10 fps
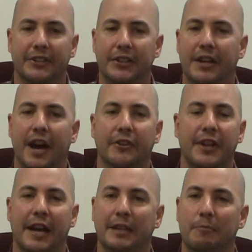
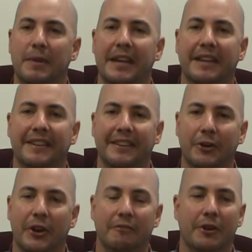contacted me and
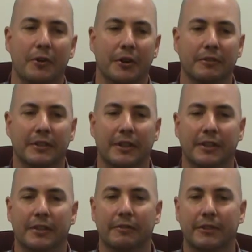
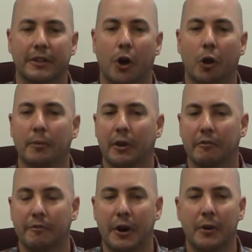called me on the
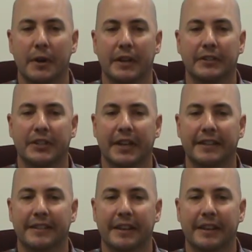phone and said,